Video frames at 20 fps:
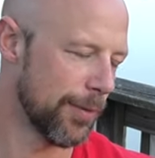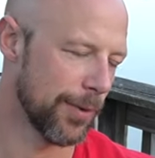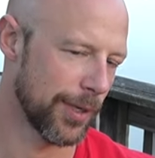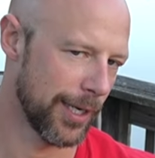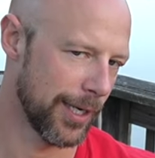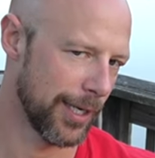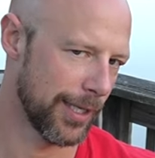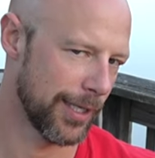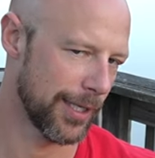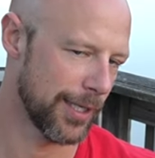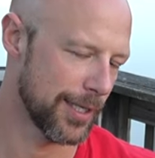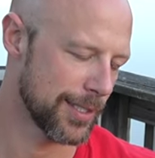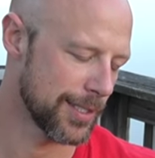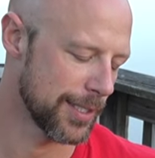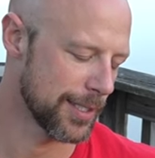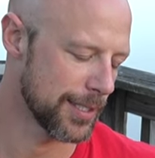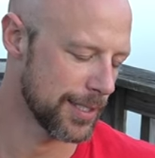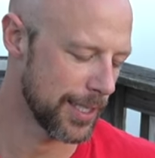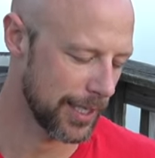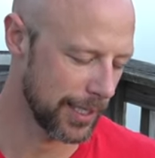We're gonna get to this
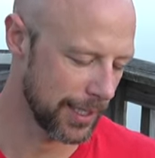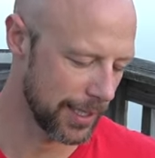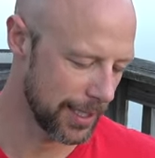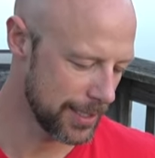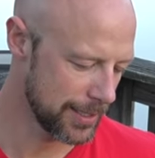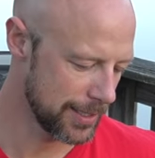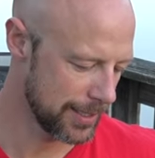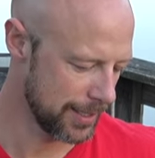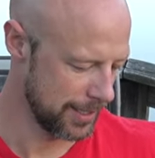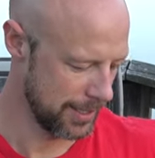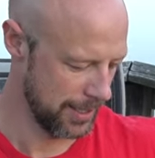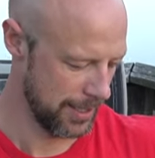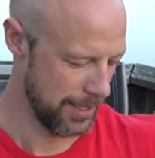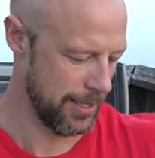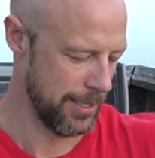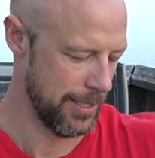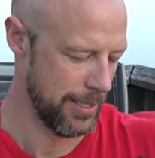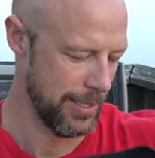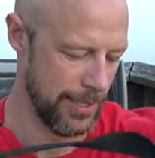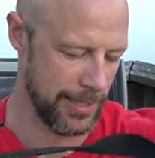in a second, guys.
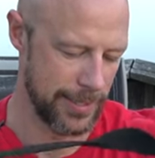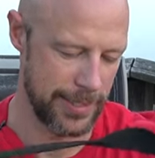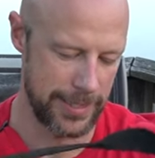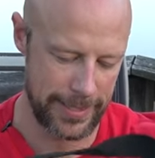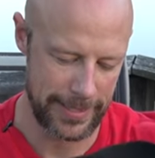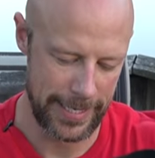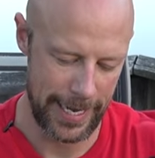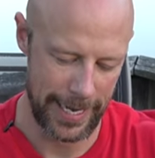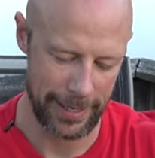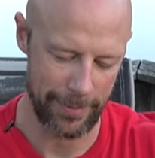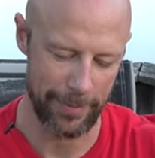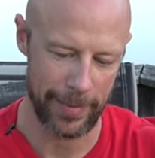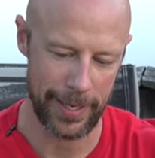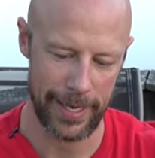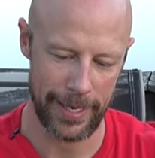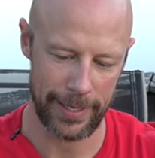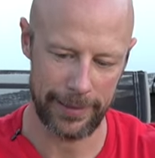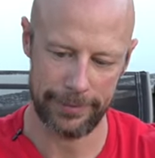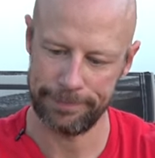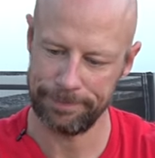Stand
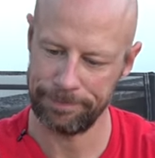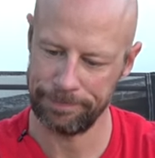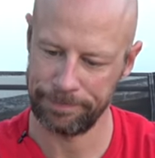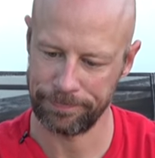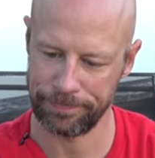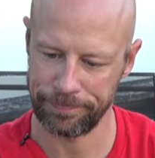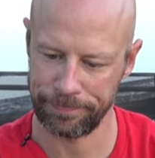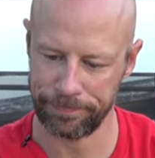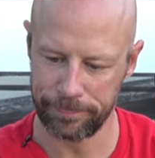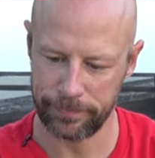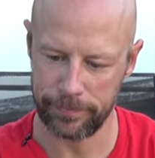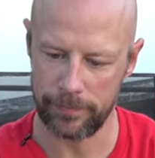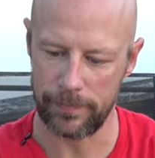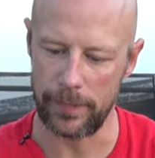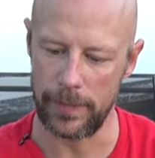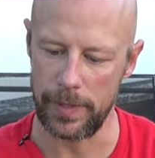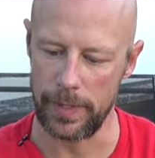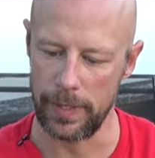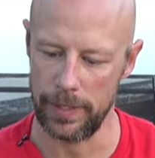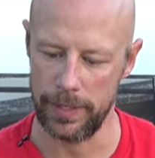by.
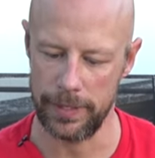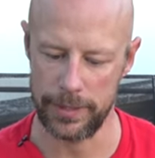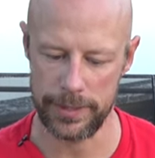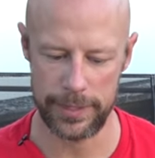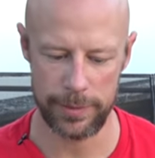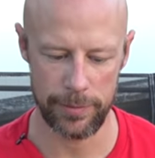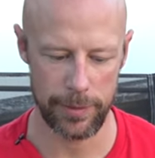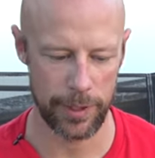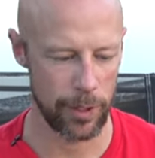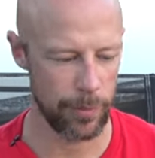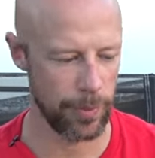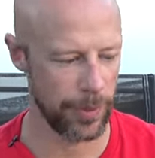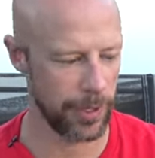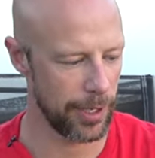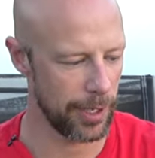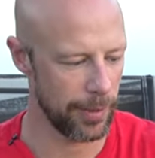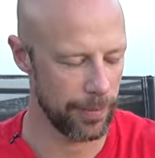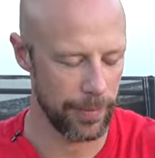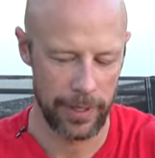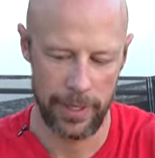And you see we open
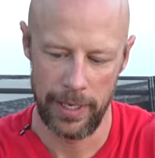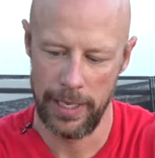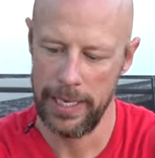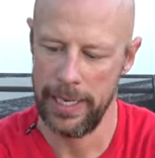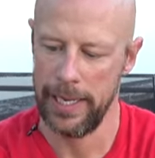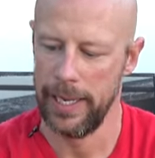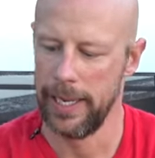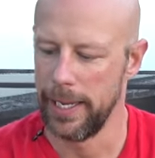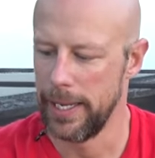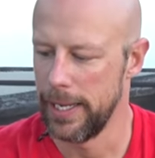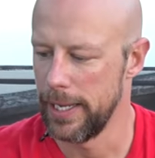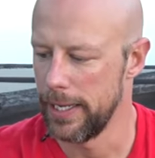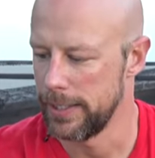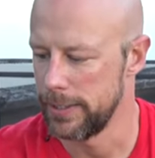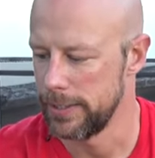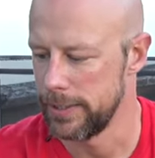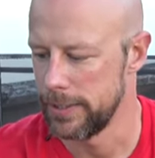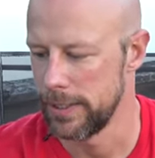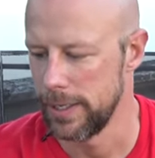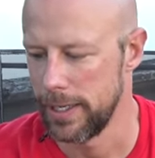it up
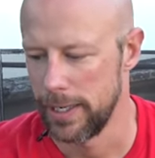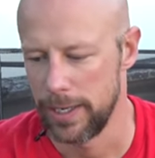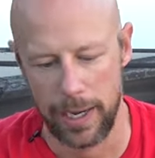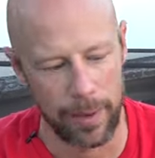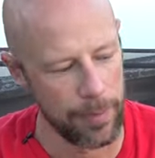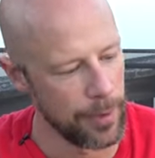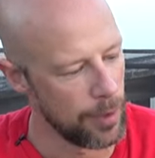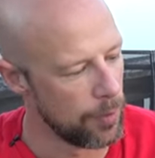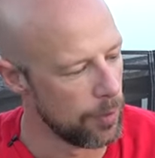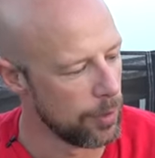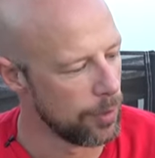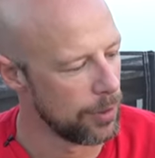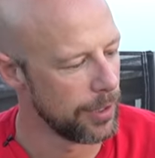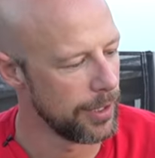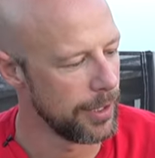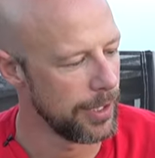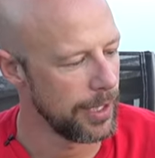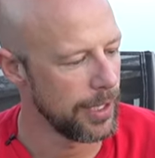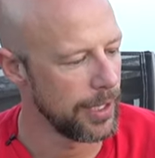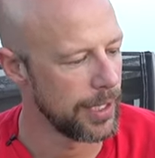and I'm gonna roll
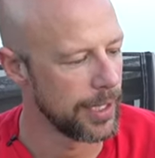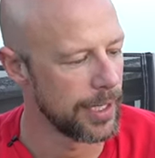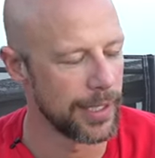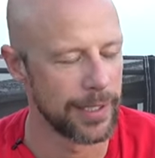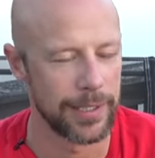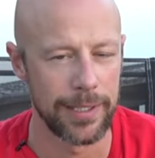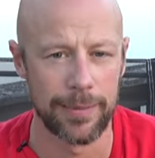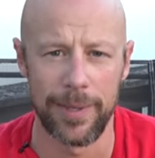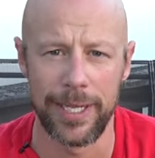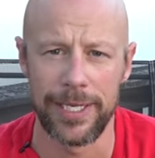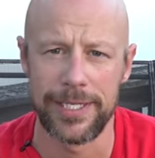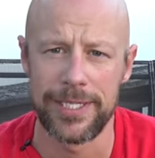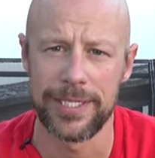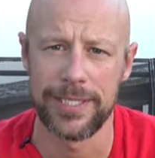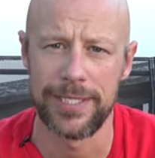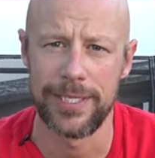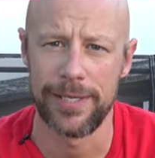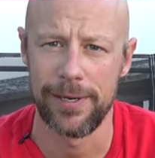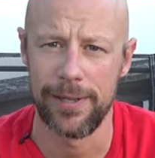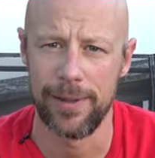in the uh,
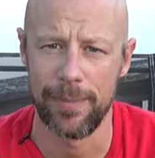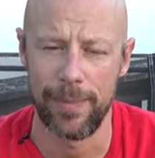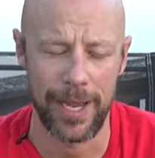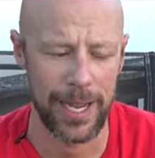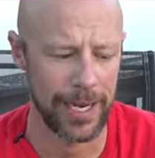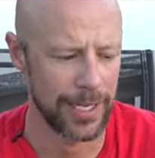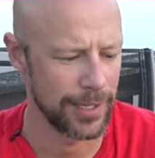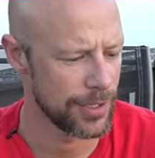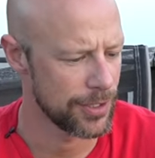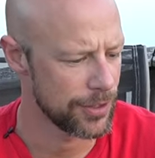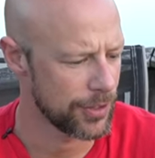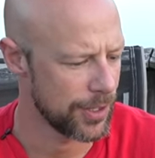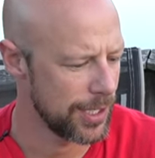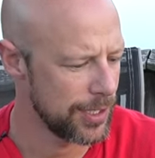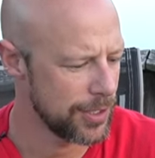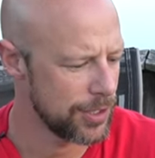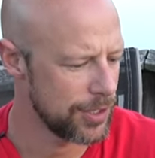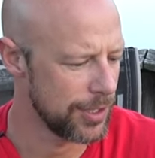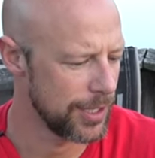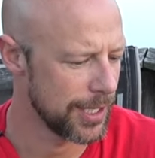dimensions here of the bag on the
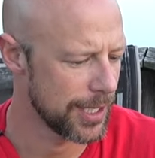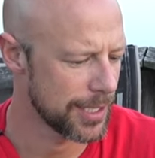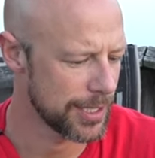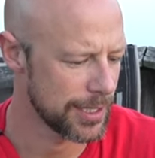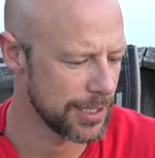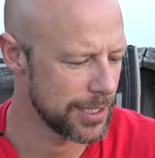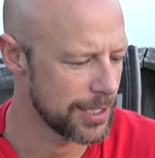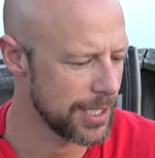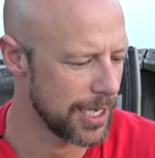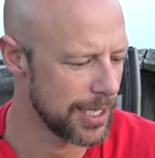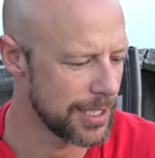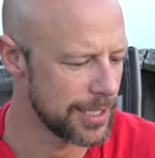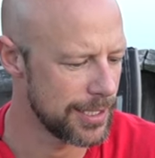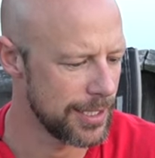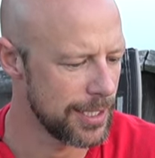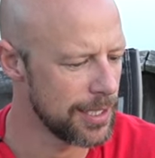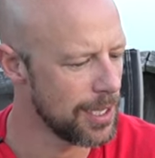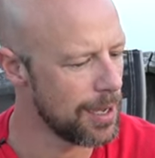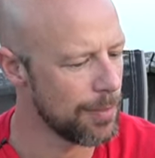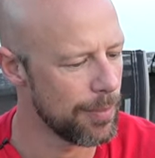screen so you guys can just kind of
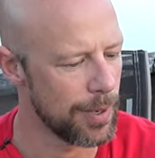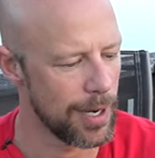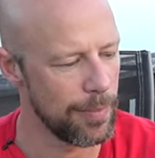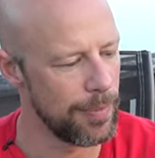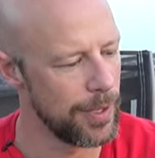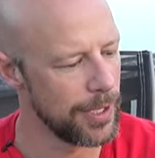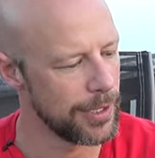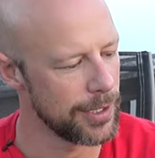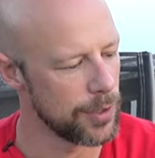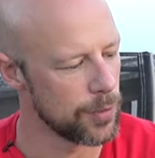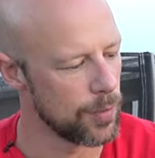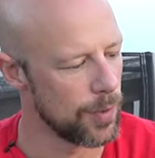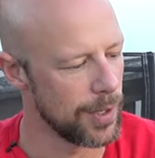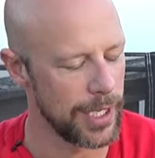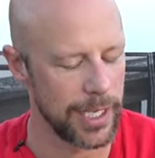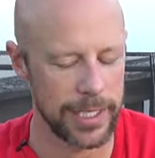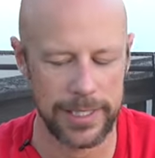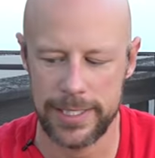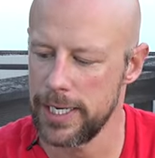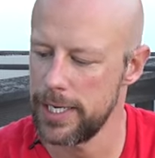see that, but I picked a
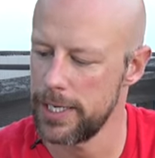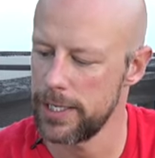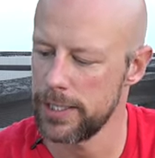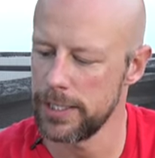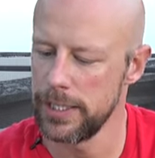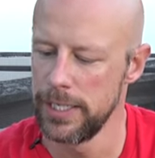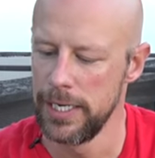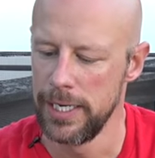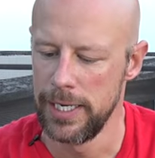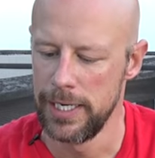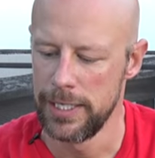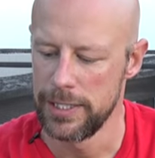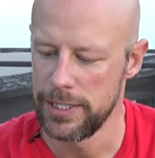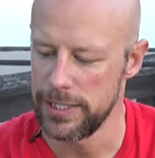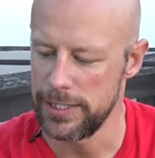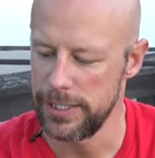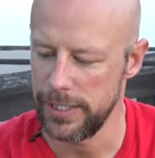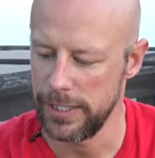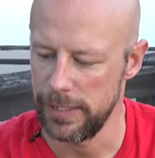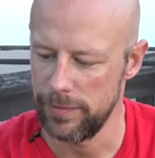20 inch AR
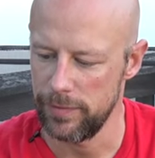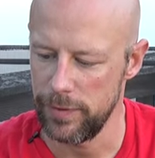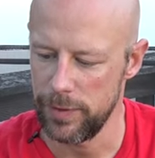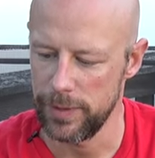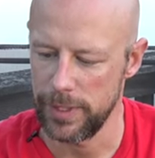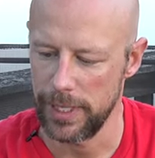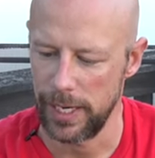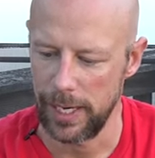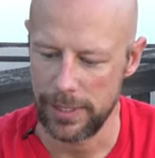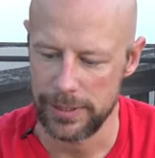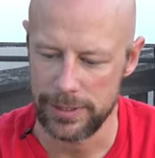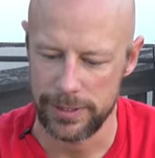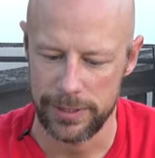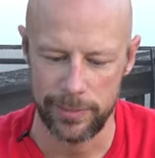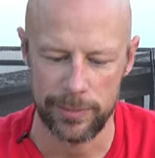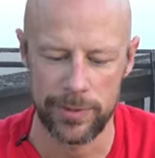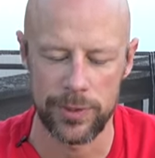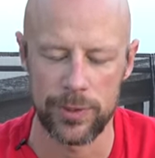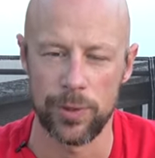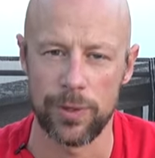just to give you guys
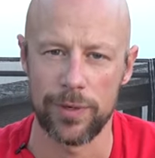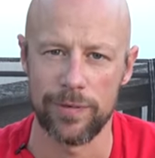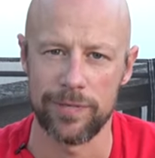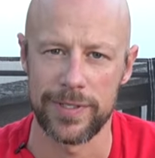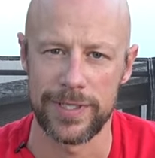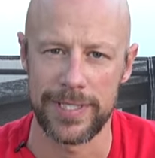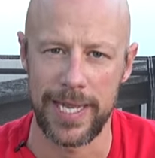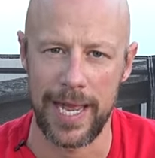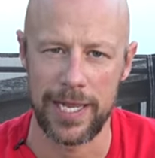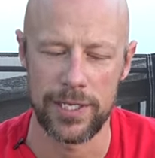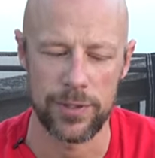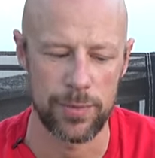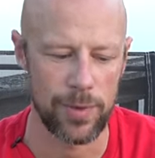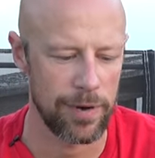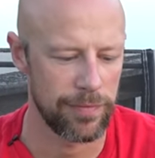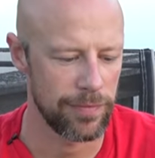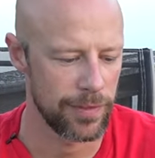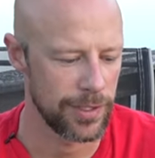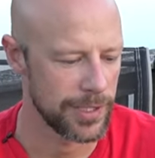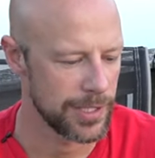some sort of size
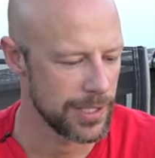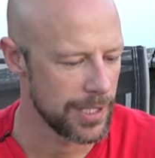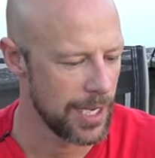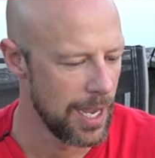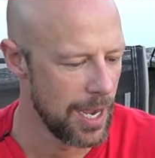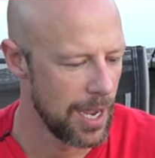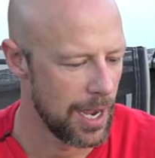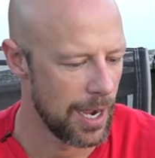reference.